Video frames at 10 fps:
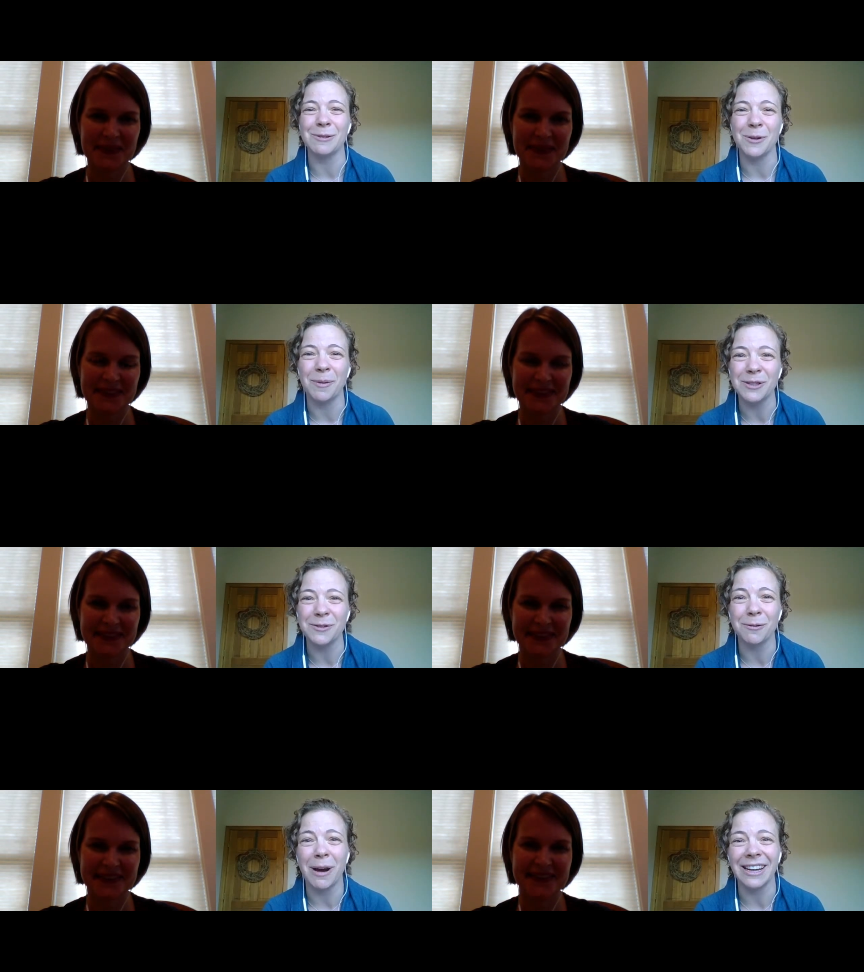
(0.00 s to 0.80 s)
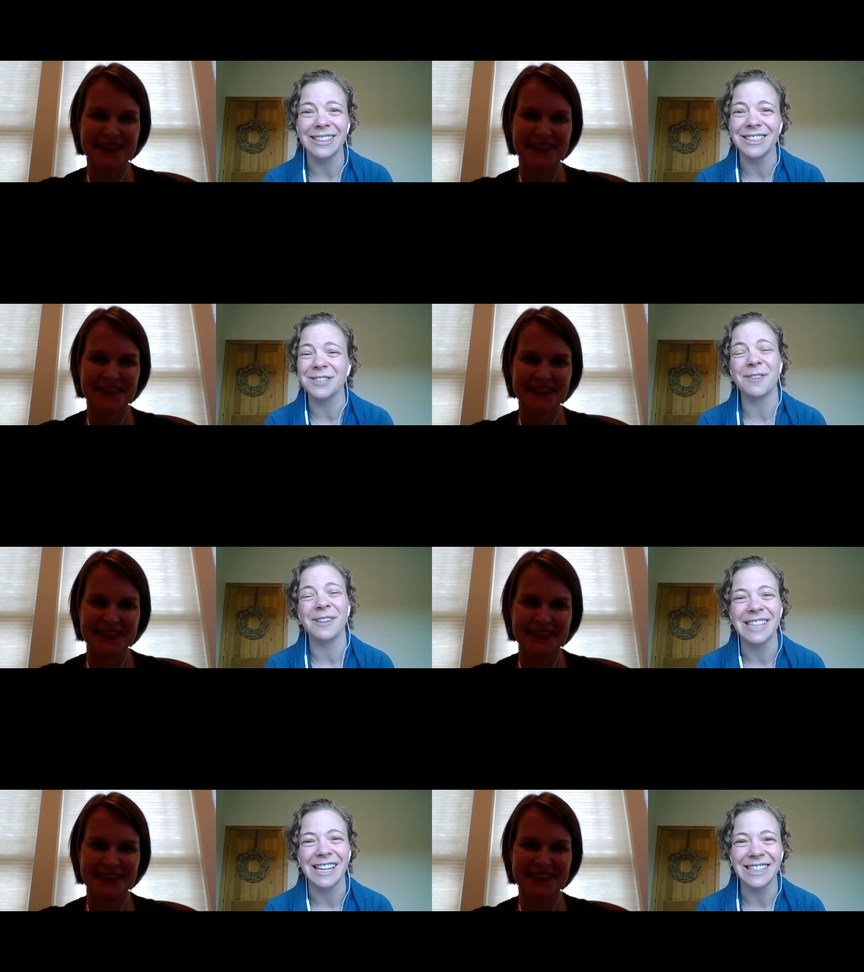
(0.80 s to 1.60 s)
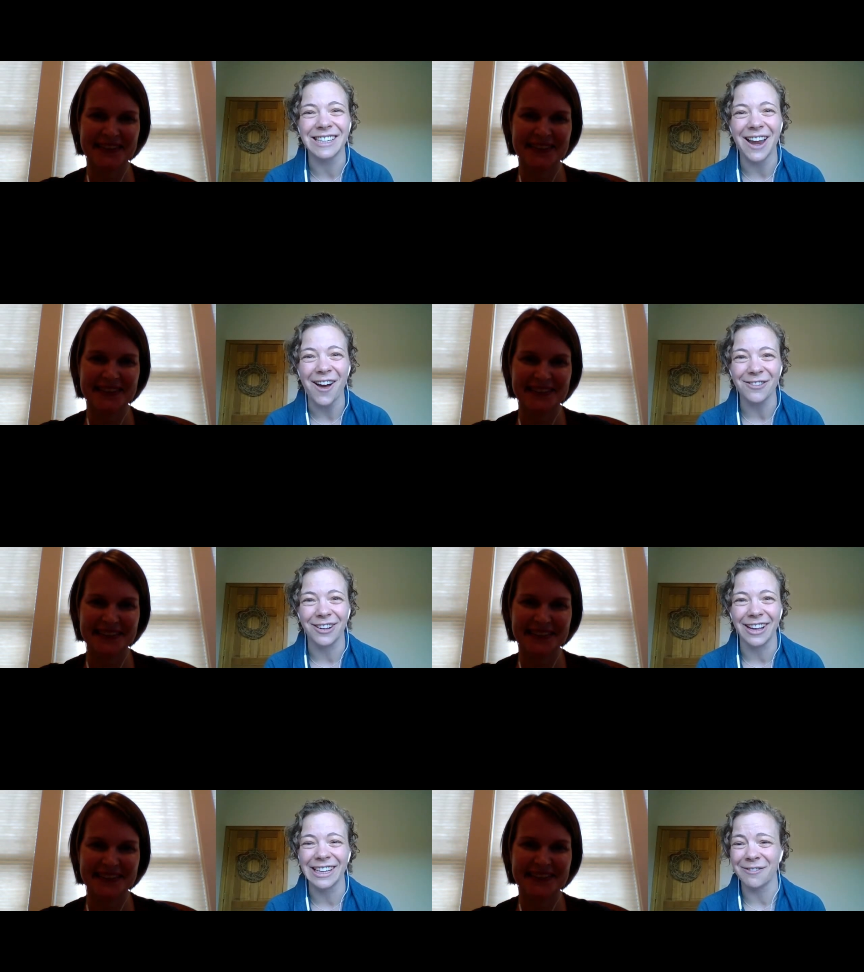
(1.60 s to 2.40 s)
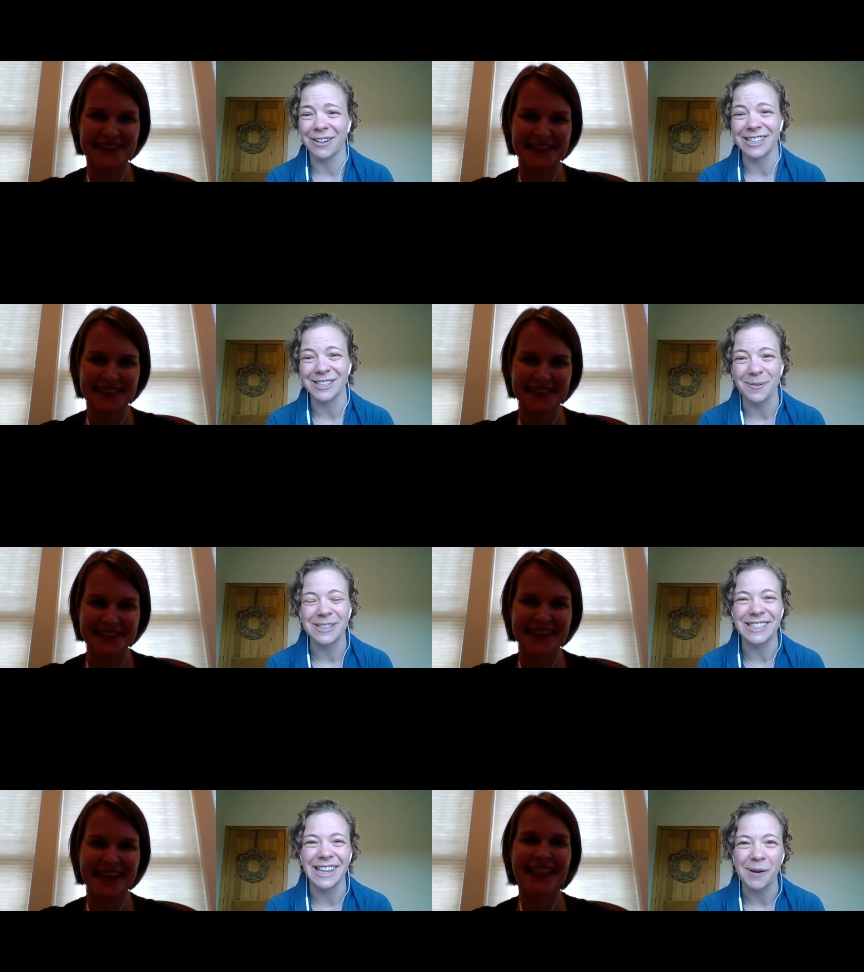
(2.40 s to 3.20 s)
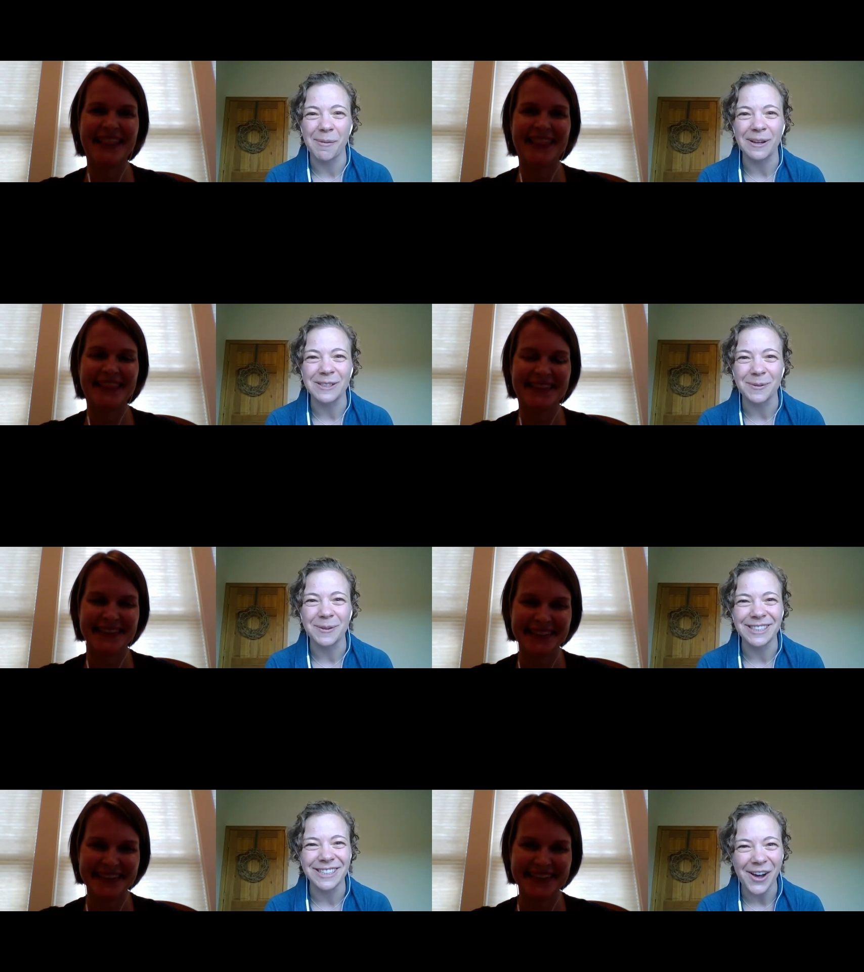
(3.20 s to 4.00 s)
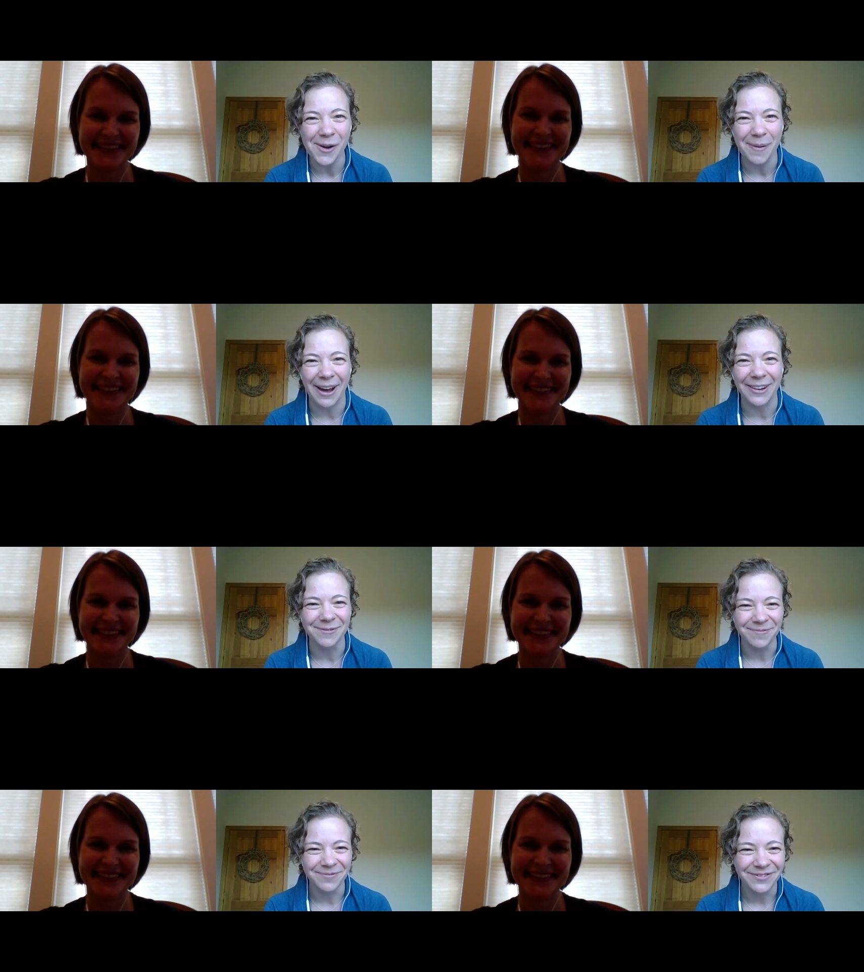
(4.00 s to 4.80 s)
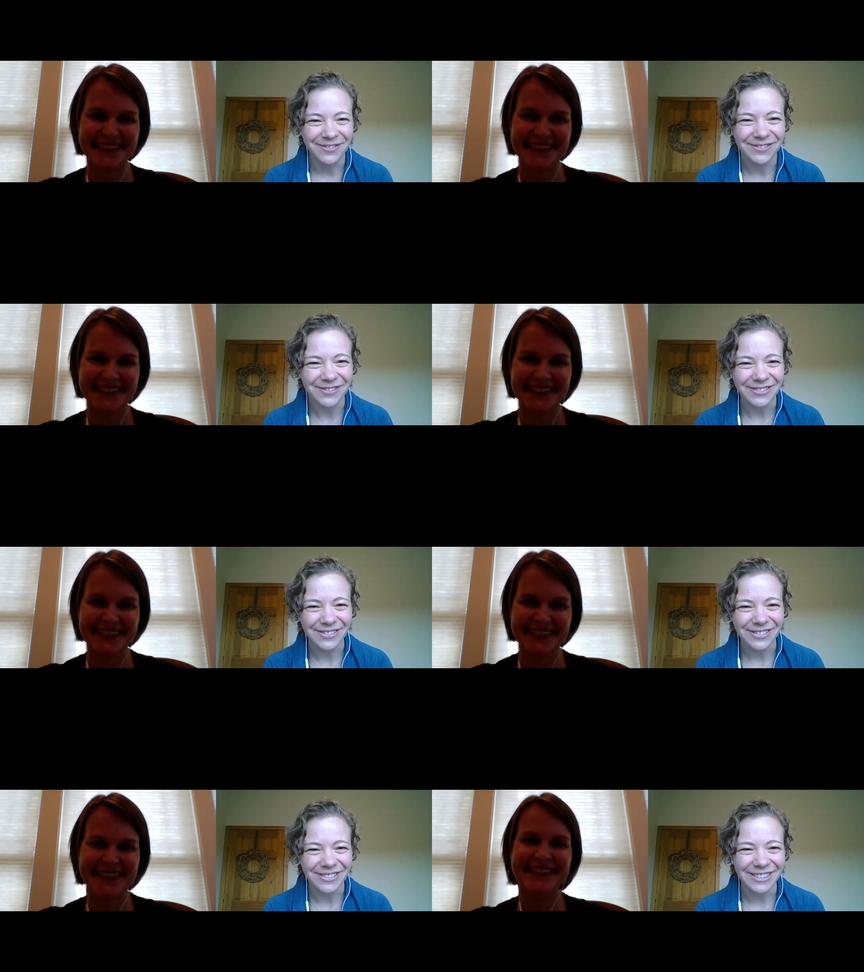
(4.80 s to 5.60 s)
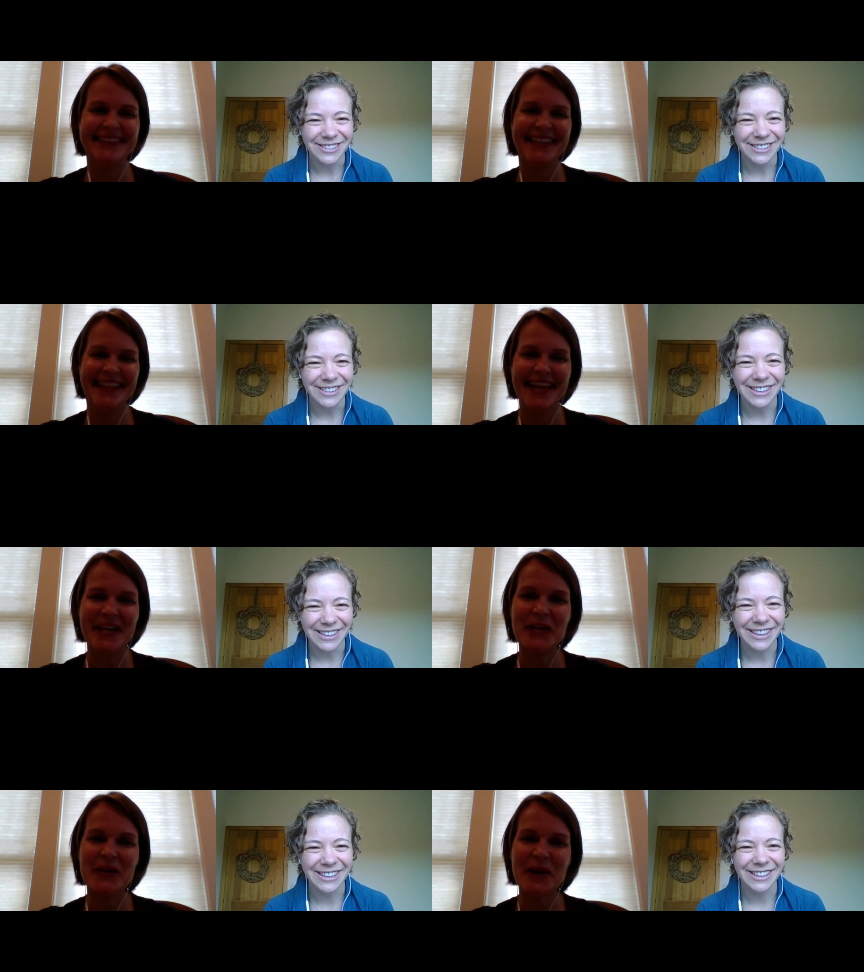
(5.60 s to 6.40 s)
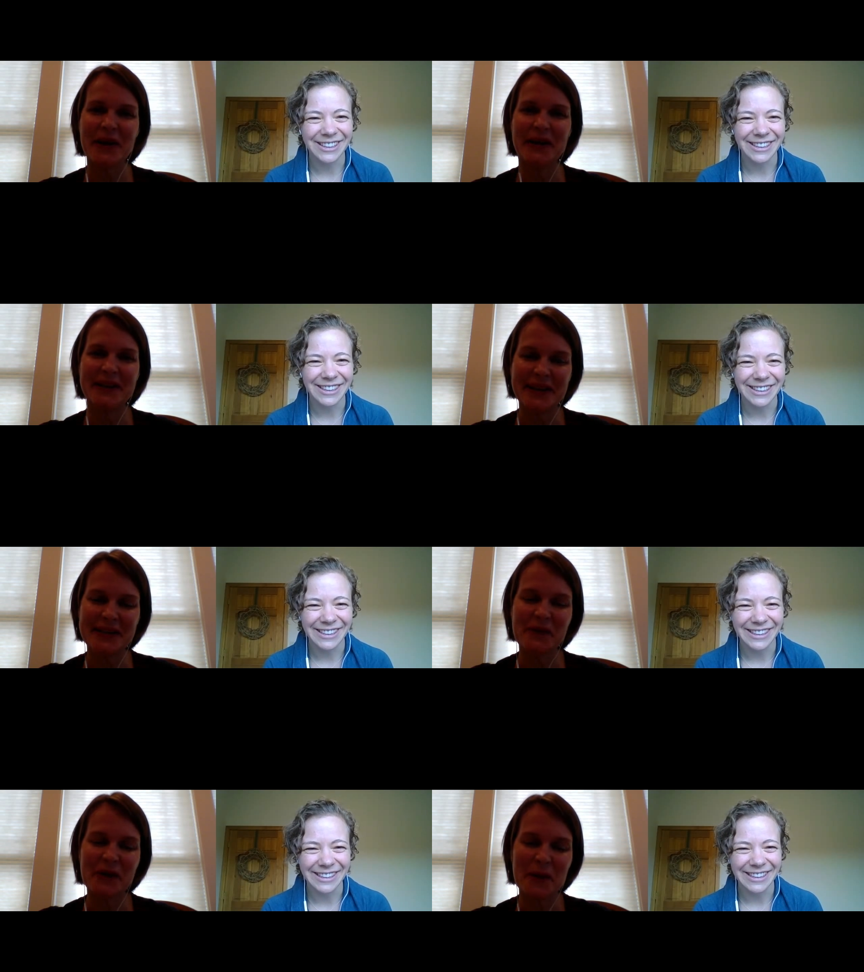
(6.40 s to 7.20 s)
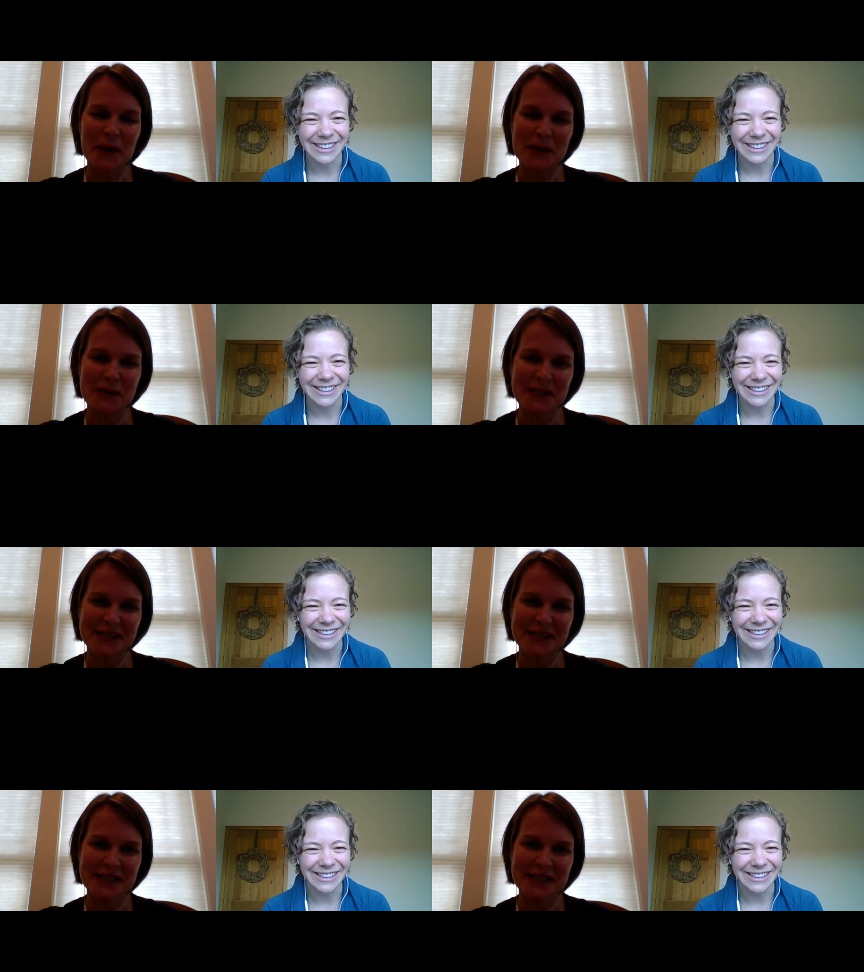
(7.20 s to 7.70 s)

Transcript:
Speaker 1: you so much for writing such a fantastic novel and giving us so much to think about and so much to talk about.
Speaker 2: Thank you, Erin. Thanks very much.